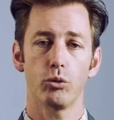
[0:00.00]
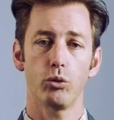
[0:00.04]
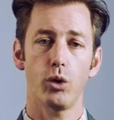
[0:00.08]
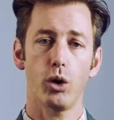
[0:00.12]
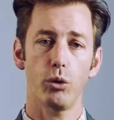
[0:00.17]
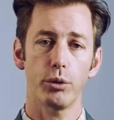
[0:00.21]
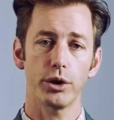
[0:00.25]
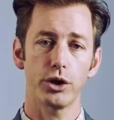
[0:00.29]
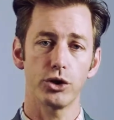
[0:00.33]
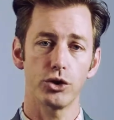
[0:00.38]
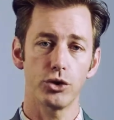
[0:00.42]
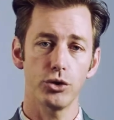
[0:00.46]

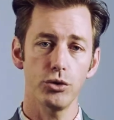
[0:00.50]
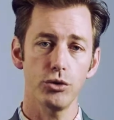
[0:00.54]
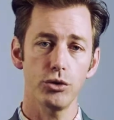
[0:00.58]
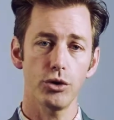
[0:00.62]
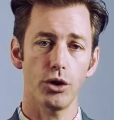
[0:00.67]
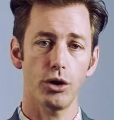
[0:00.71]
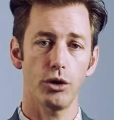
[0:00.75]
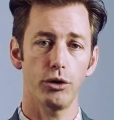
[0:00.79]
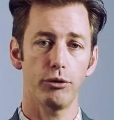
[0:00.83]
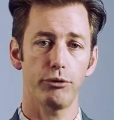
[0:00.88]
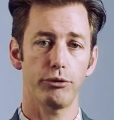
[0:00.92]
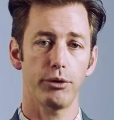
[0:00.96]
What we do
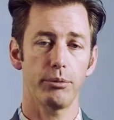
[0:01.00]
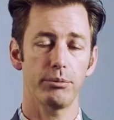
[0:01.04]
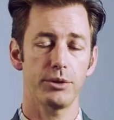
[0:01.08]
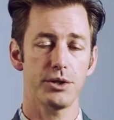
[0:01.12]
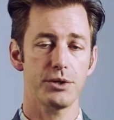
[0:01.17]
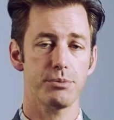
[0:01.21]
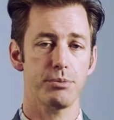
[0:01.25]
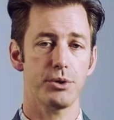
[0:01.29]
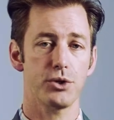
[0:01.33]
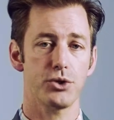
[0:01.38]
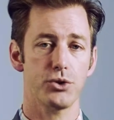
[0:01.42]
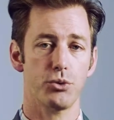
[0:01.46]
know from
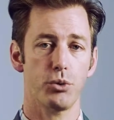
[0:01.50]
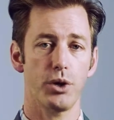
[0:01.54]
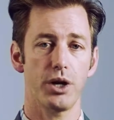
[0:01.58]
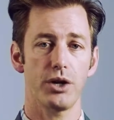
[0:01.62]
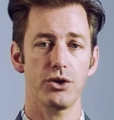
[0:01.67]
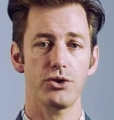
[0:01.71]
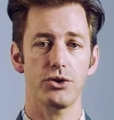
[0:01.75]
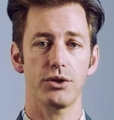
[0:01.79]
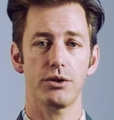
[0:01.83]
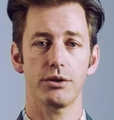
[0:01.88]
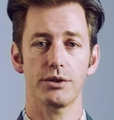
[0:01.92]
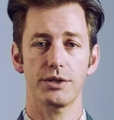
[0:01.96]
this
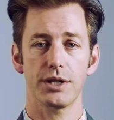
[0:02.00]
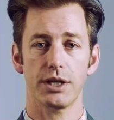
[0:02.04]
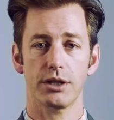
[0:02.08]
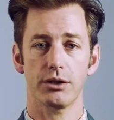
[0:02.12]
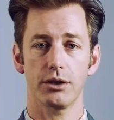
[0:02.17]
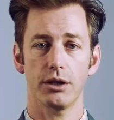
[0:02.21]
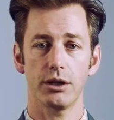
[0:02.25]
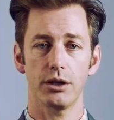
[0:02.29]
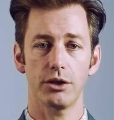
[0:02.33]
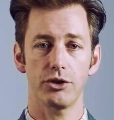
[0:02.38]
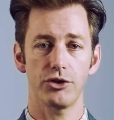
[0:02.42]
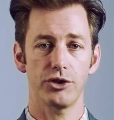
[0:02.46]
persuasion
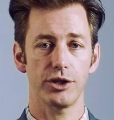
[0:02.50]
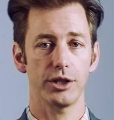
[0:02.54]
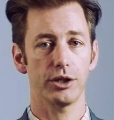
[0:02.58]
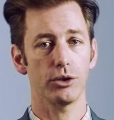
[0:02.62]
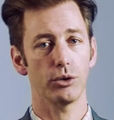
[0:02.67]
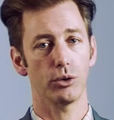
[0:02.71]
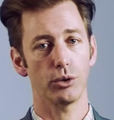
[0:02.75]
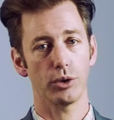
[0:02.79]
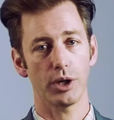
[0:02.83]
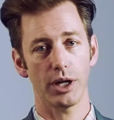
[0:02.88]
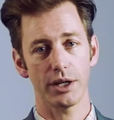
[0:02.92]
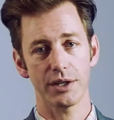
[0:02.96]
technology
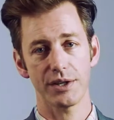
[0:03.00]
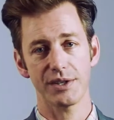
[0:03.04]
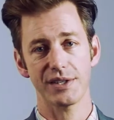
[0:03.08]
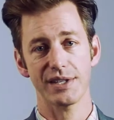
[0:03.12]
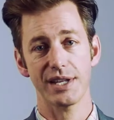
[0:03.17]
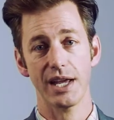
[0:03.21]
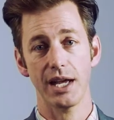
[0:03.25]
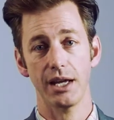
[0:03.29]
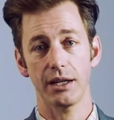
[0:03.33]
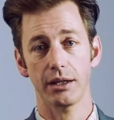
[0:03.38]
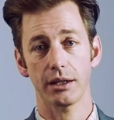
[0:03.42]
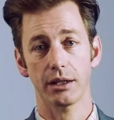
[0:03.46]
or
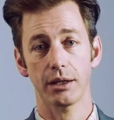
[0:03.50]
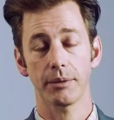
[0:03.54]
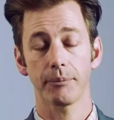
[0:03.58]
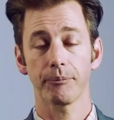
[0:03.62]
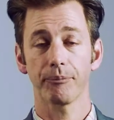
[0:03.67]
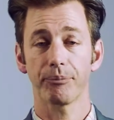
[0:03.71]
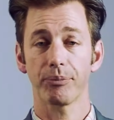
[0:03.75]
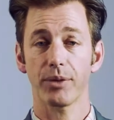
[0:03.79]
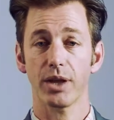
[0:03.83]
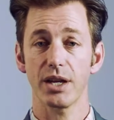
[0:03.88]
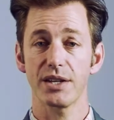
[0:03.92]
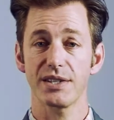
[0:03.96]
understanding
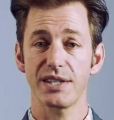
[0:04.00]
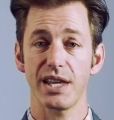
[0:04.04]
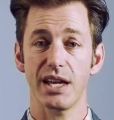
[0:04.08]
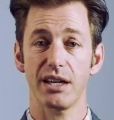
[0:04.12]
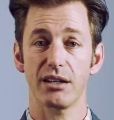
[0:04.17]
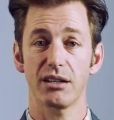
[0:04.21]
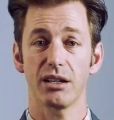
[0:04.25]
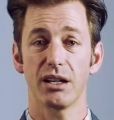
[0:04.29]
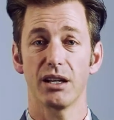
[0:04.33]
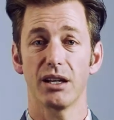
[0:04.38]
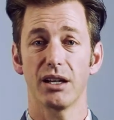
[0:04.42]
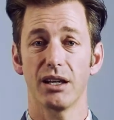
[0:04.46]
is
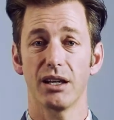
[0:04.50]
that